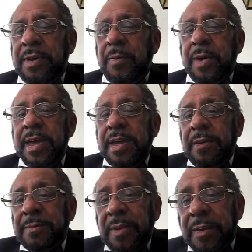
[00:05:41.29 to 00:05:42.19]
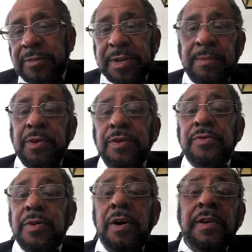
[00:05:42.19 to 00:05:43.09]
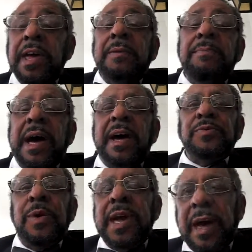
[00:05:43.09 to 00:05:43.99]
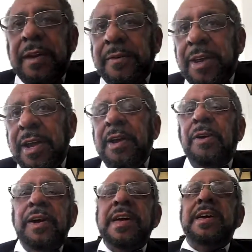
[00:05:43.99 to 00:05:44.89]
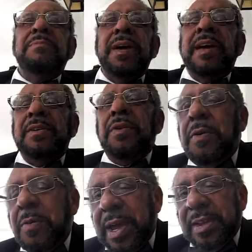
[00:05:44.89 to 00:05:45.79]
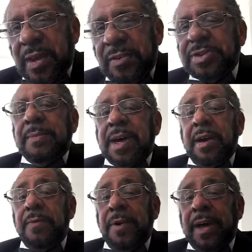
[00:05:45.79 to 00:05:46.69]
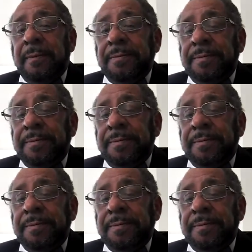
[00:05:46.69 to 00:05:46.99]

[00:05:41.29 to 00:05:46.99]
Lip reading: where he can, if something goes wrong, he can buy his way out of it, or he can make it go away some kind of way.